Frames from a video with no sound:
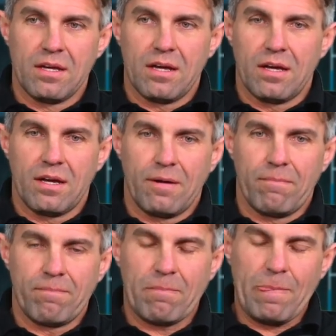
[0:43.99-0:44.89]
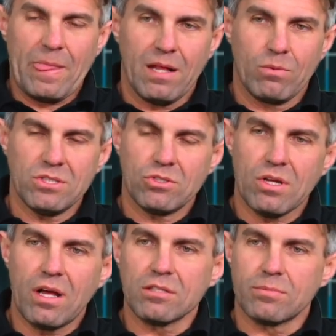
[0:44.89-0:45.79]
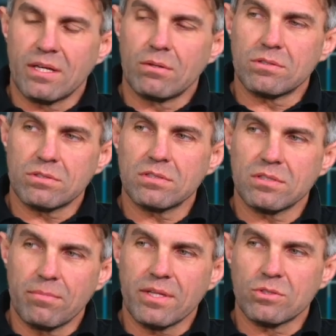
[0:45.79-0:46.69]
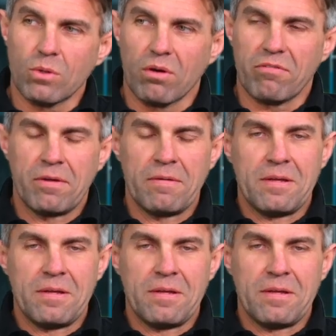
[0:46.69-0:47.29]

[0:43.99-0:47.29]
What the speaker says: It wasn't trials, but it was something sort of.